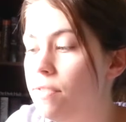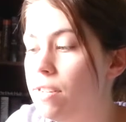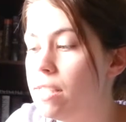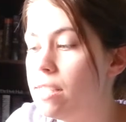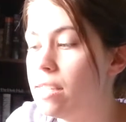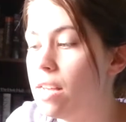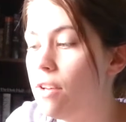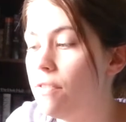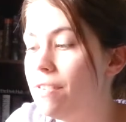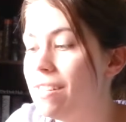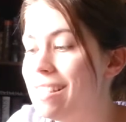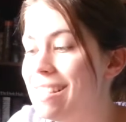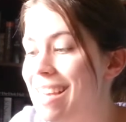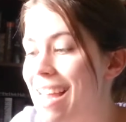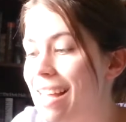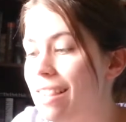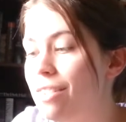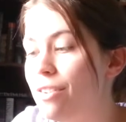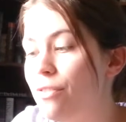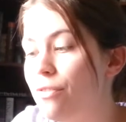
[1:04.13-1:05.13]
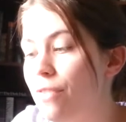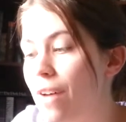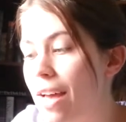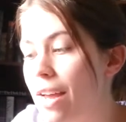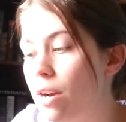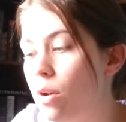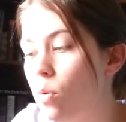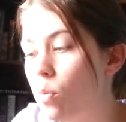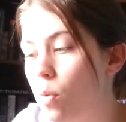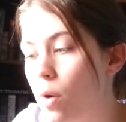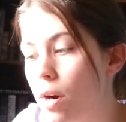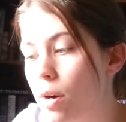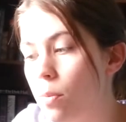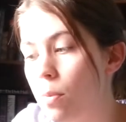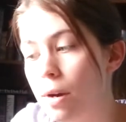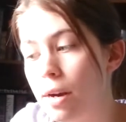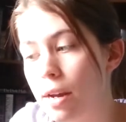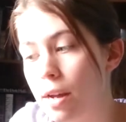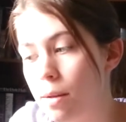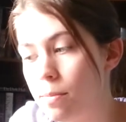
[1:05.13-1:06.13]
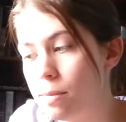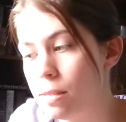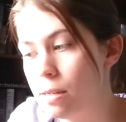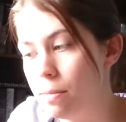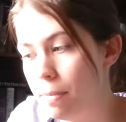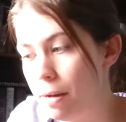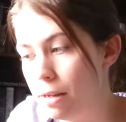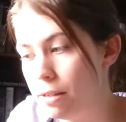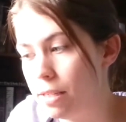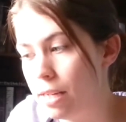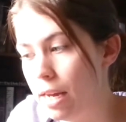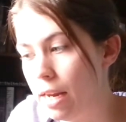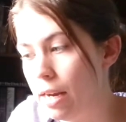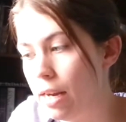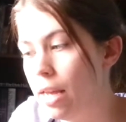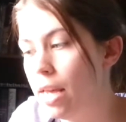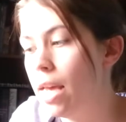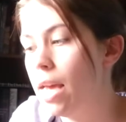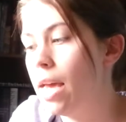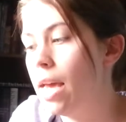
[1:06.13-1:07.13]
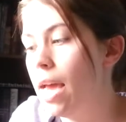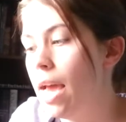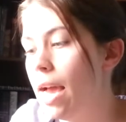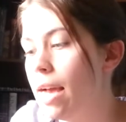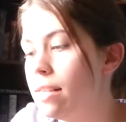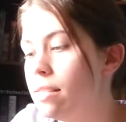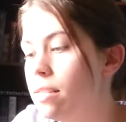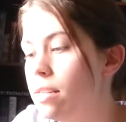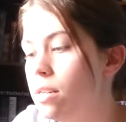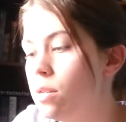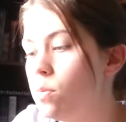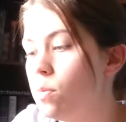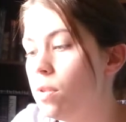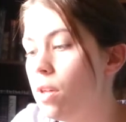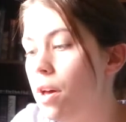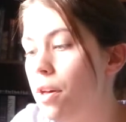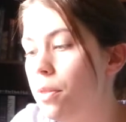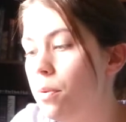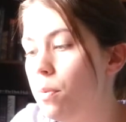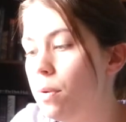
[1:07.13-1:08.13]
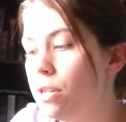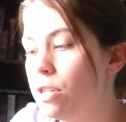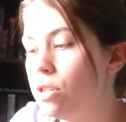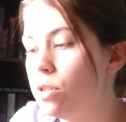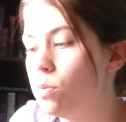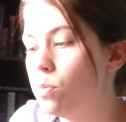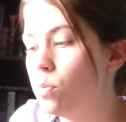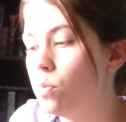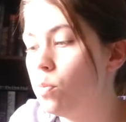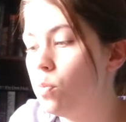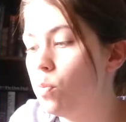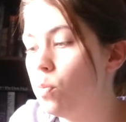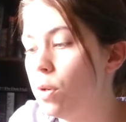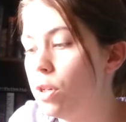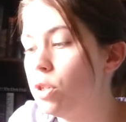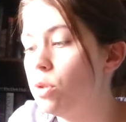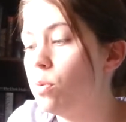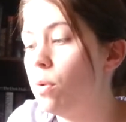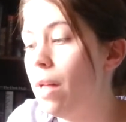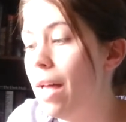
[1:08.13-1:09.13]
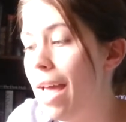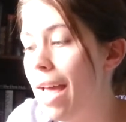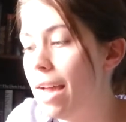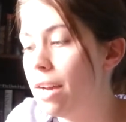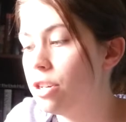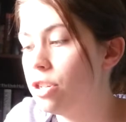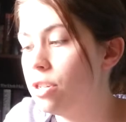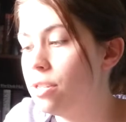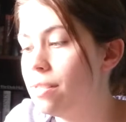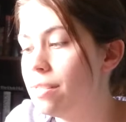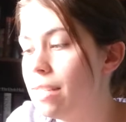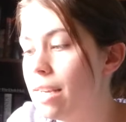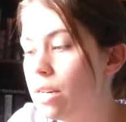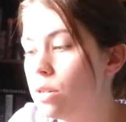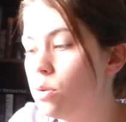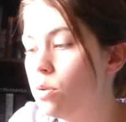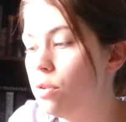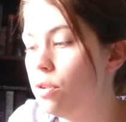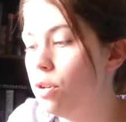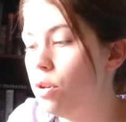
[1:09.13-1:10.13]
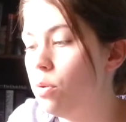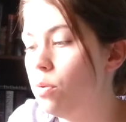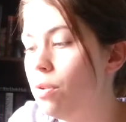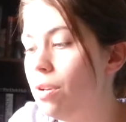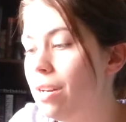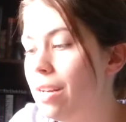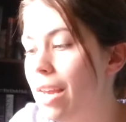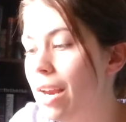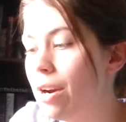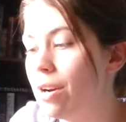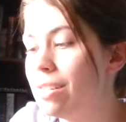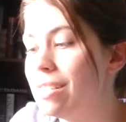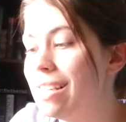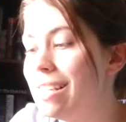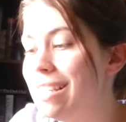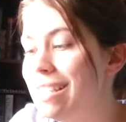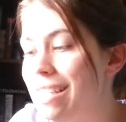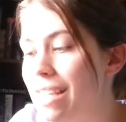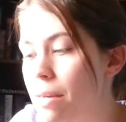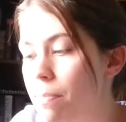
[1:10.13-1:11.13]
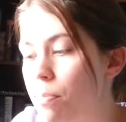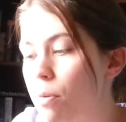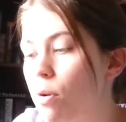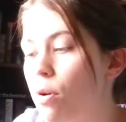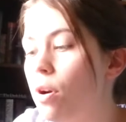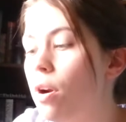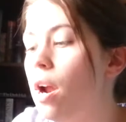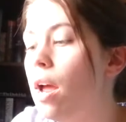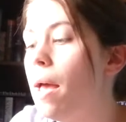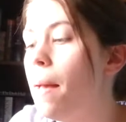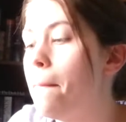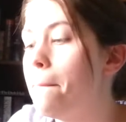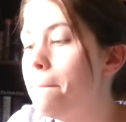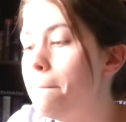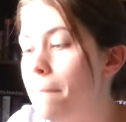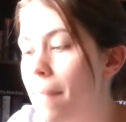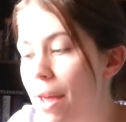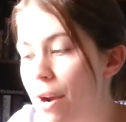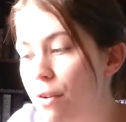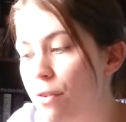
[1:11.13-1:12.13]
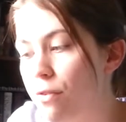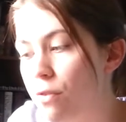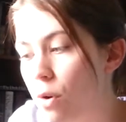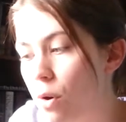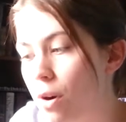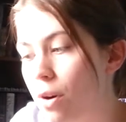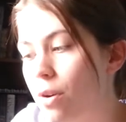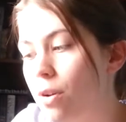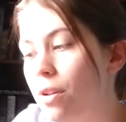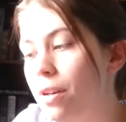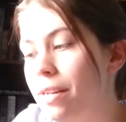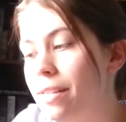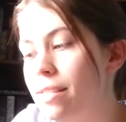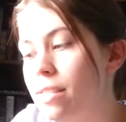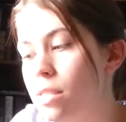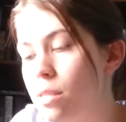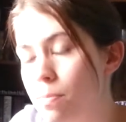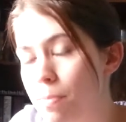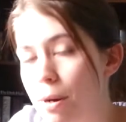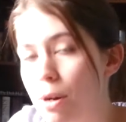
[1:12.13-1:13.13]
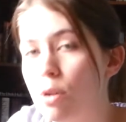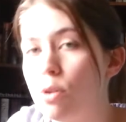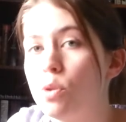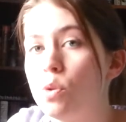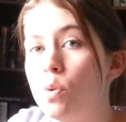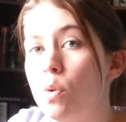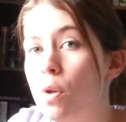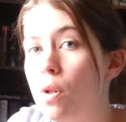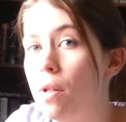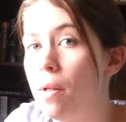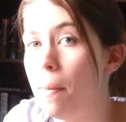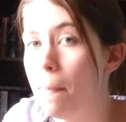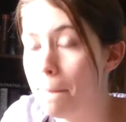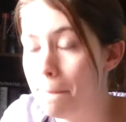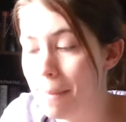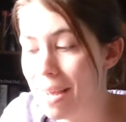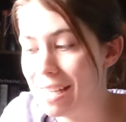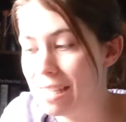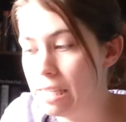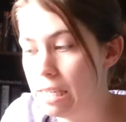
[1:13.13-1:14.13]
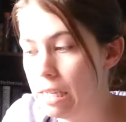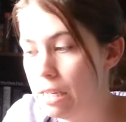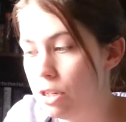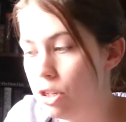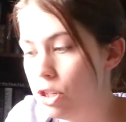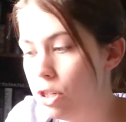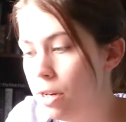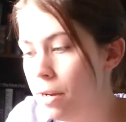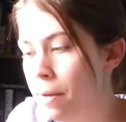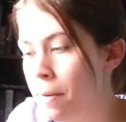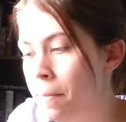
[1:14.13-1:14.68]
itself is not the final word when it comes to Beltane. As it is with all the witches' ritual action, sexual union carries a deeper metaphorical and spiritual message.